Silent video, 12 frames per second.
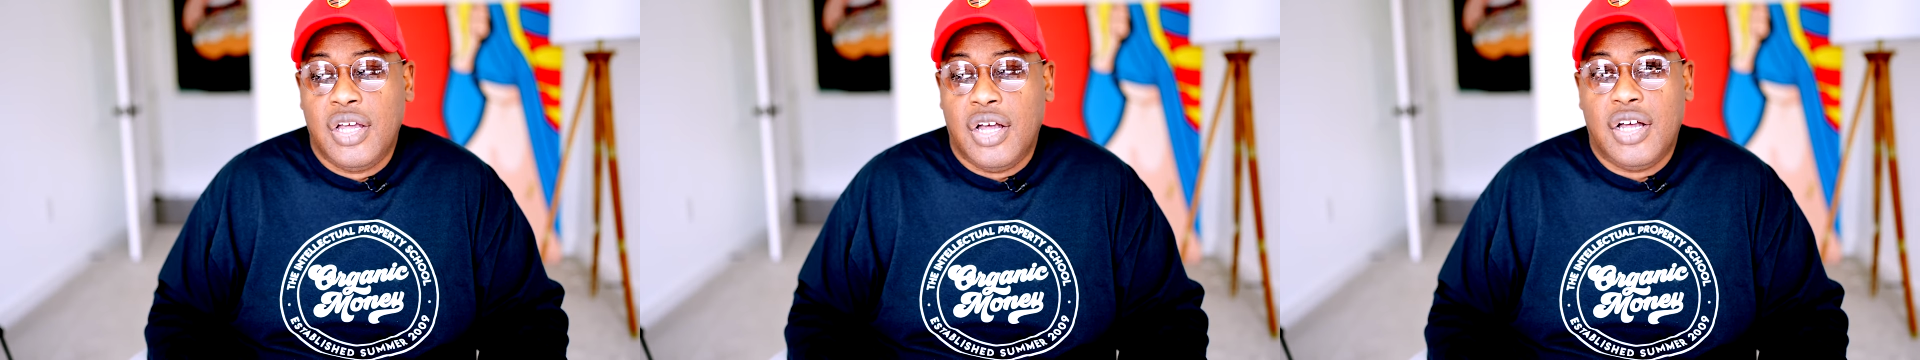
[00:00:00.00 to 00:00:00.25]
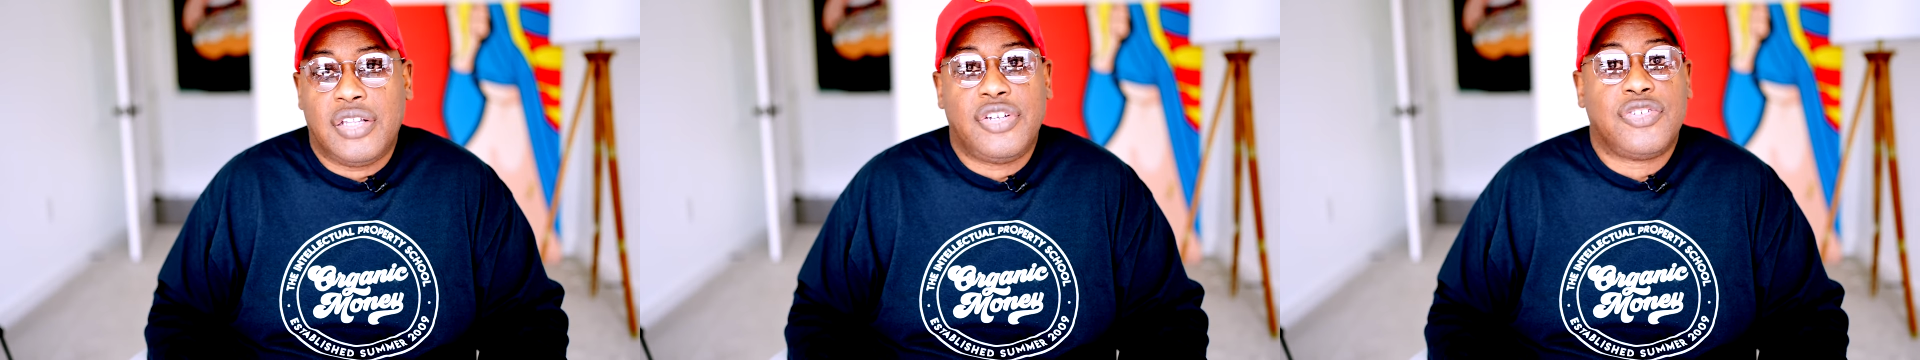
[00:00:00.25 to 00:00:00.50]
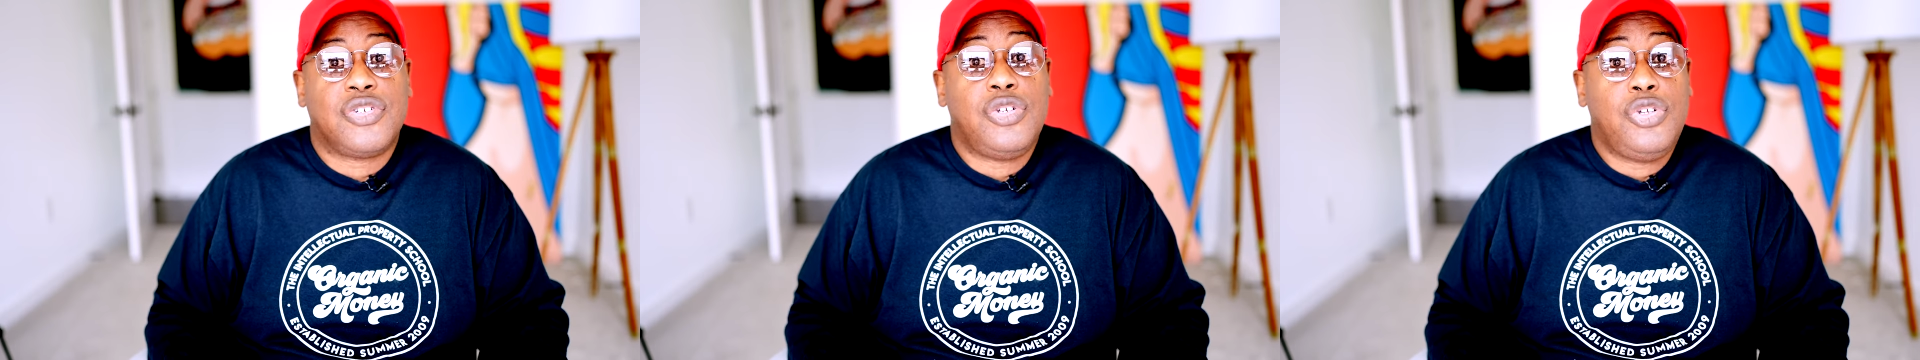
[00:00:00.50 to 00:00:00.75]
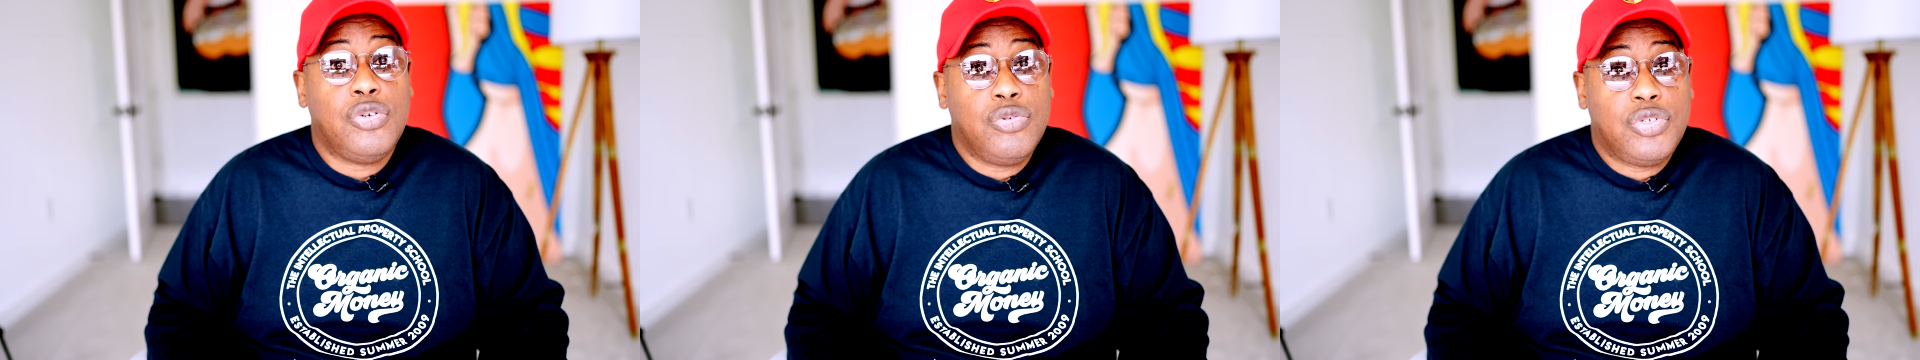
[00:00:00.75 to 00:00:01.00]
Uh, there's a
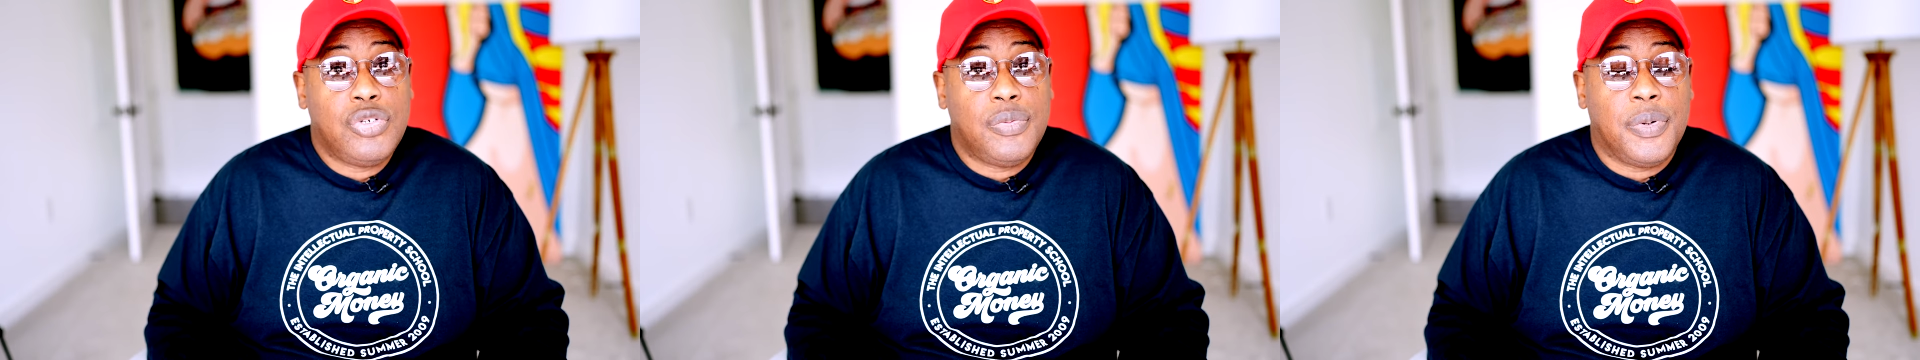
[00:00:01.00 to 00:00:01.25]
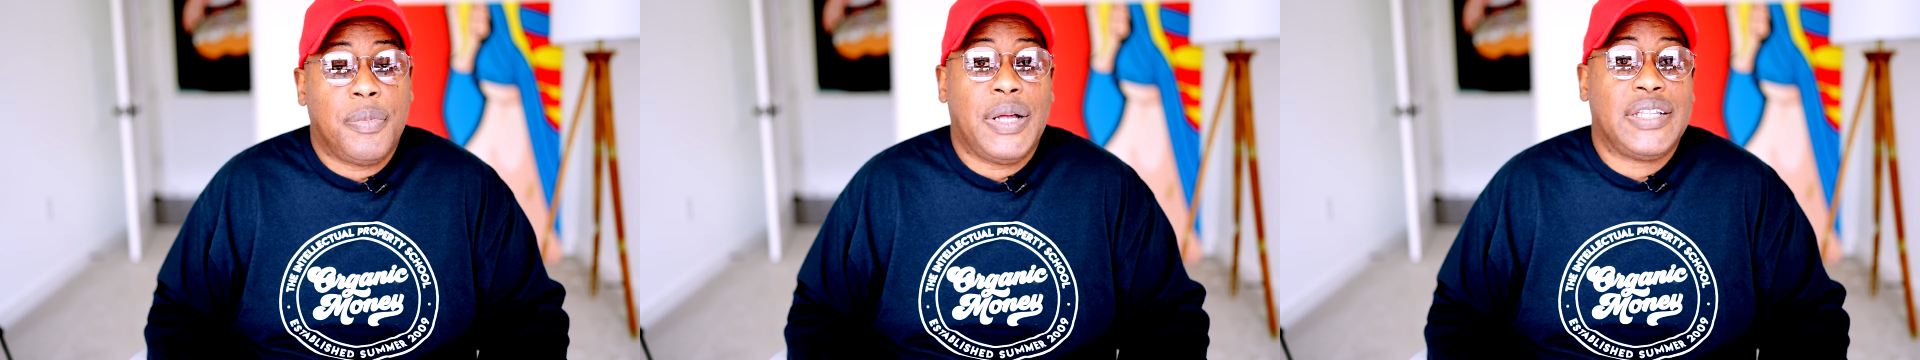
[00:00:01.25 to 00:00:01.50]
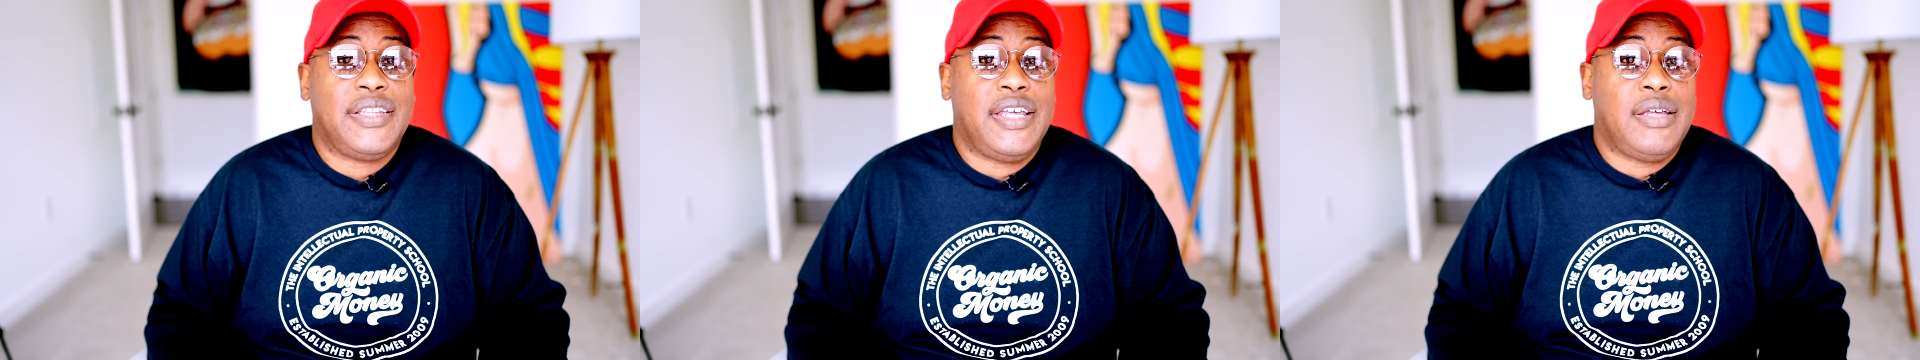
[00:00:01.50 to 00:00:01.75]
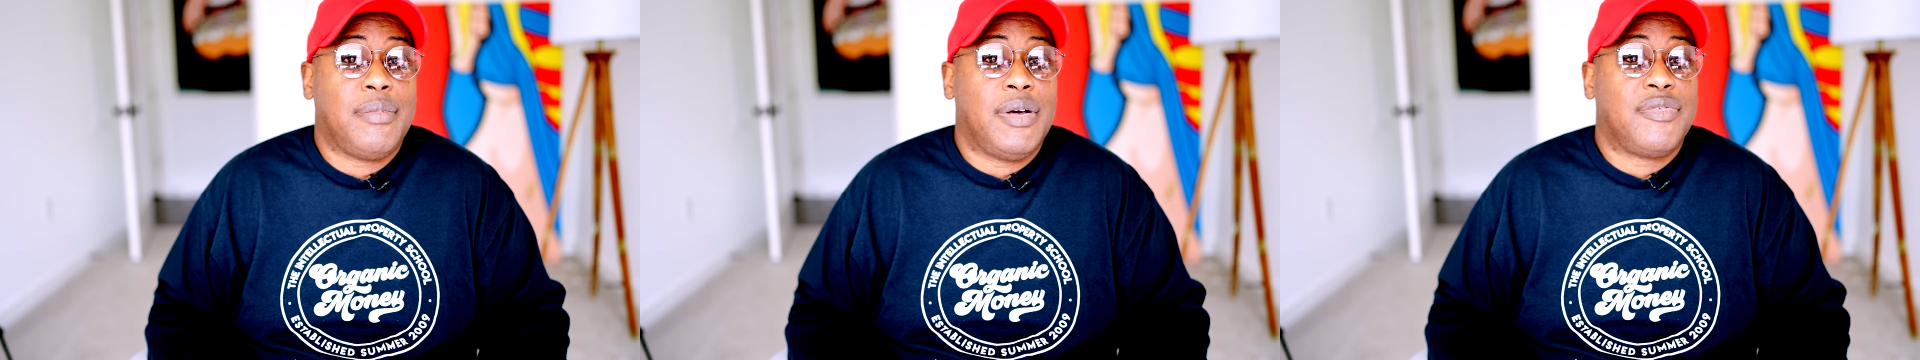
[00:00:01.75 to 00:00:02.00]
YouTuber by the
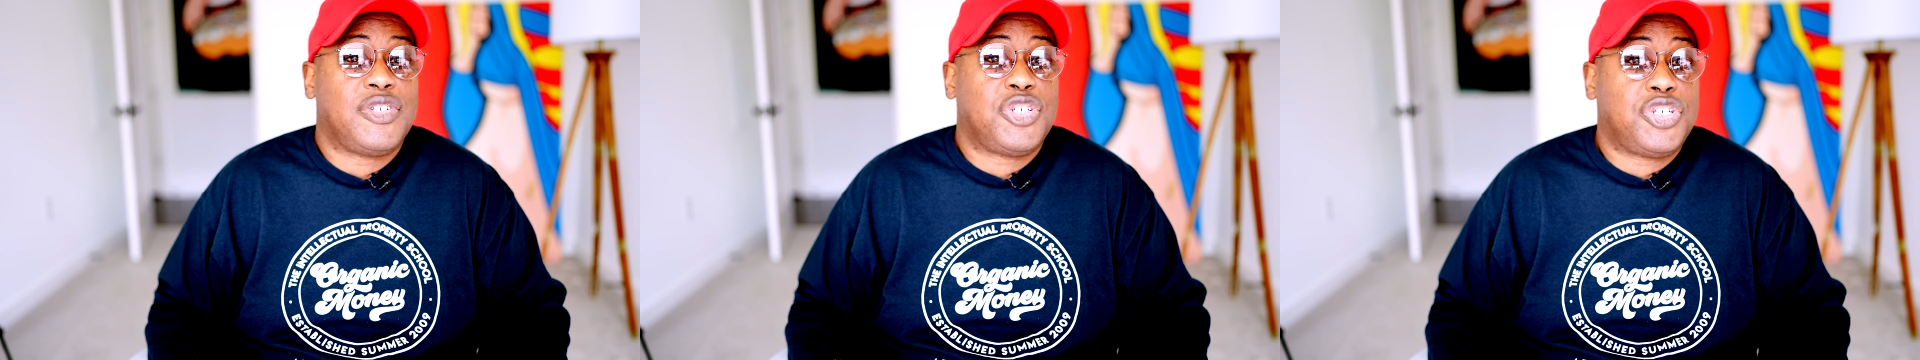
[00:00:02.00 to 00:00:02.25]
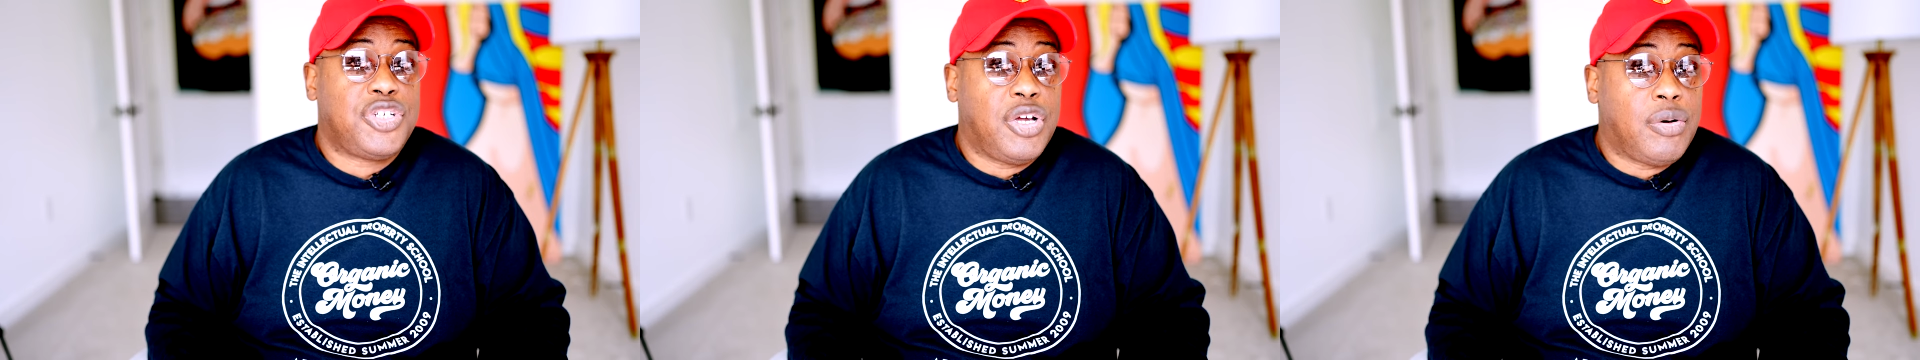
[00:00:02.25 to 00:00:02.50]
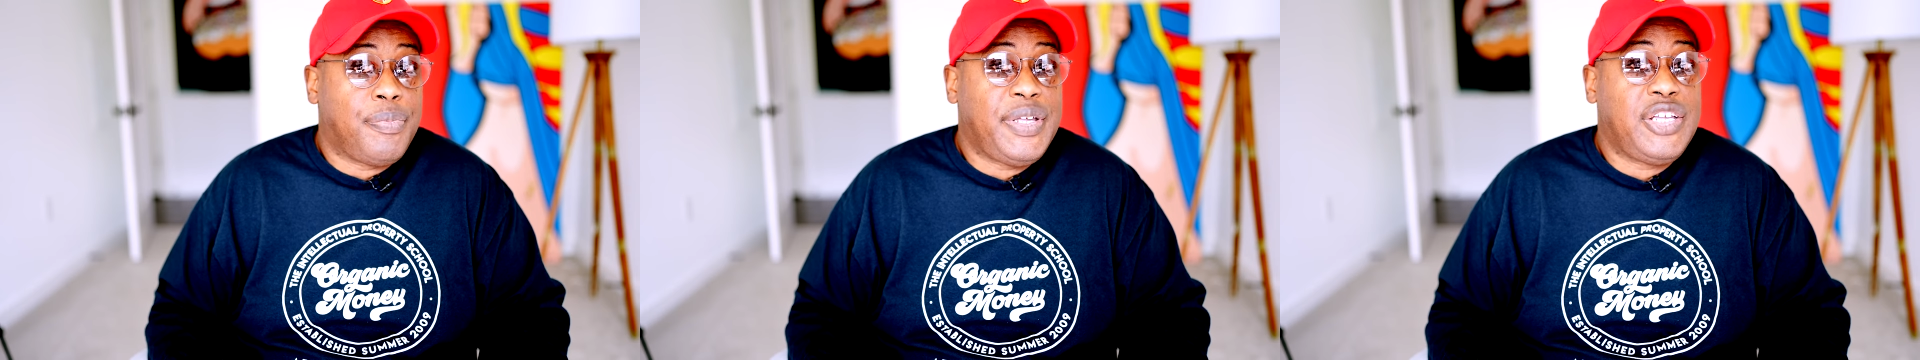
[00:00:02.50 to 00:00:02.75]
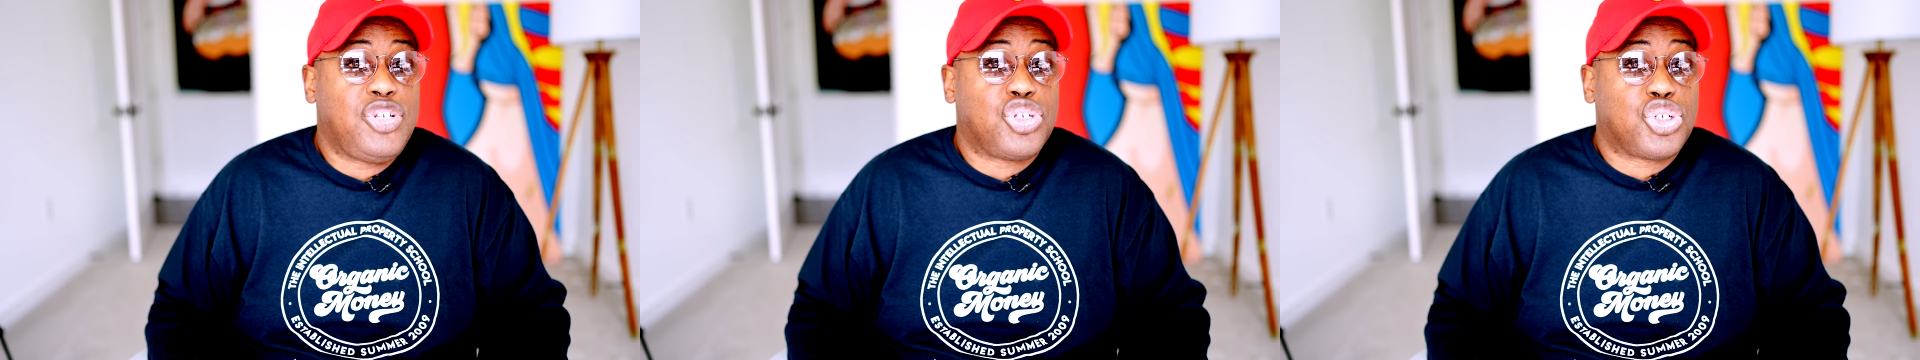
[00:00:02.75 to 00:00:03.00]
name of
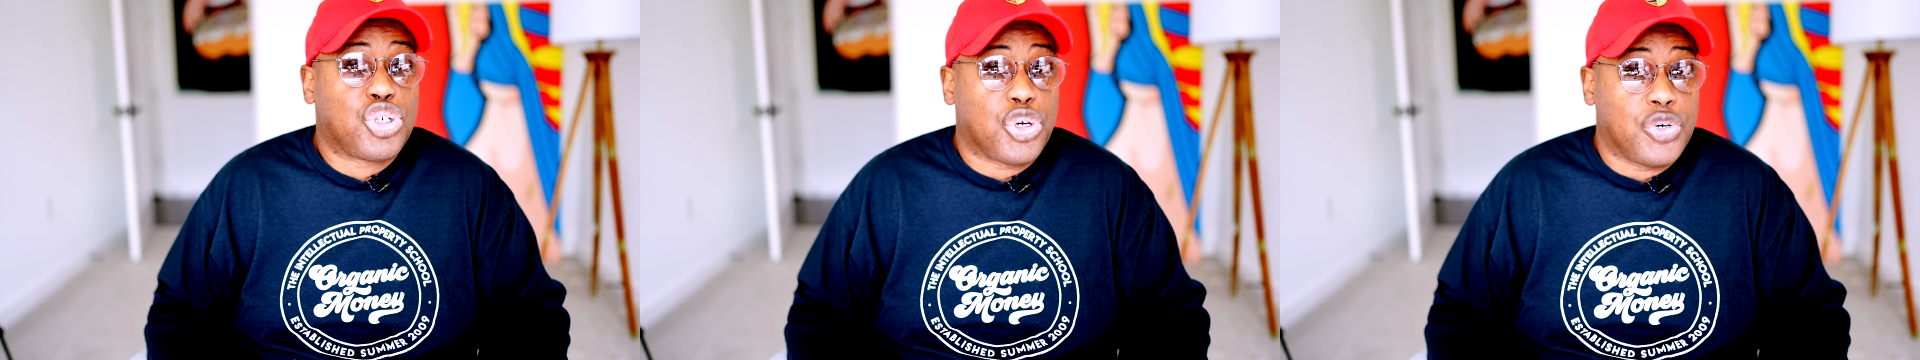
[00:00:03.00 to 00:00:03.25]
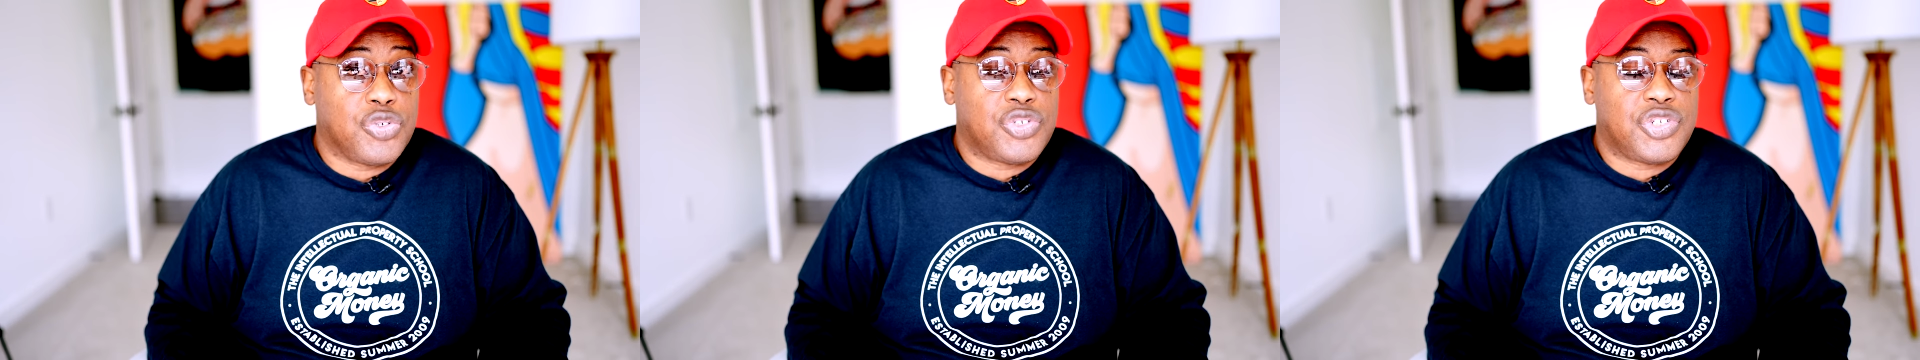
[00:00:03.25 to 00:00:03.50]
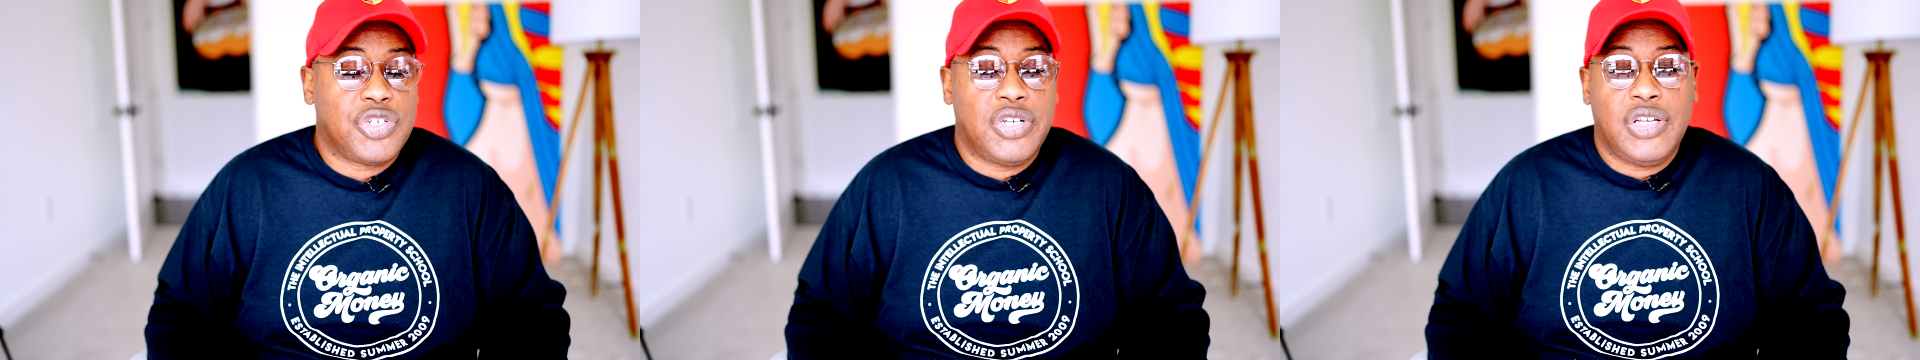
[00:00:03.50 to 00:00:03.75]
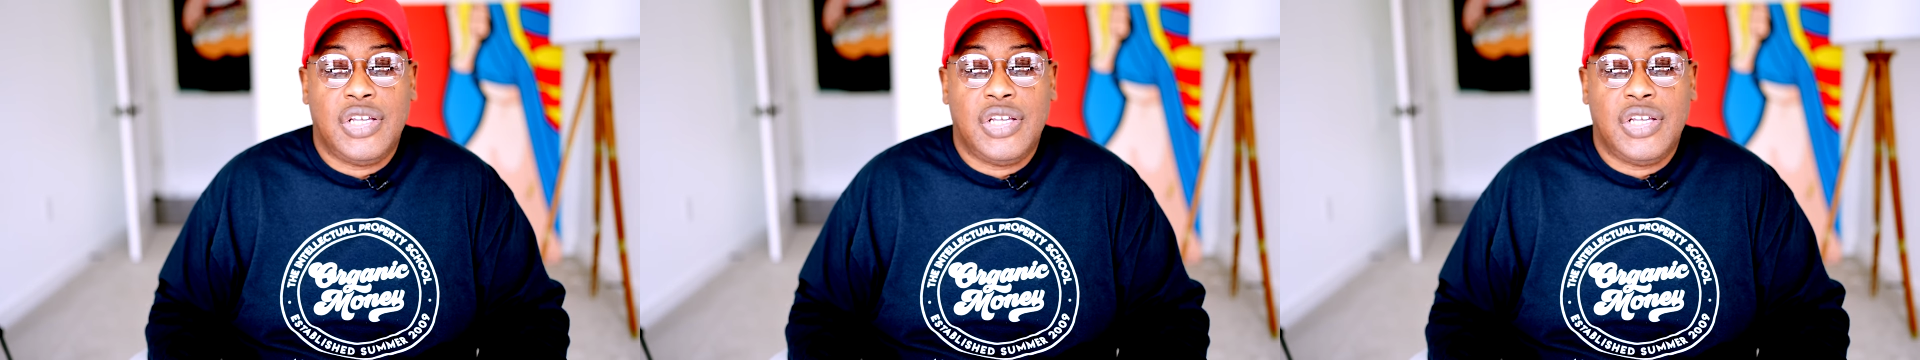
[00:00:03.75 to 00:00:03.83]
Shelby Church.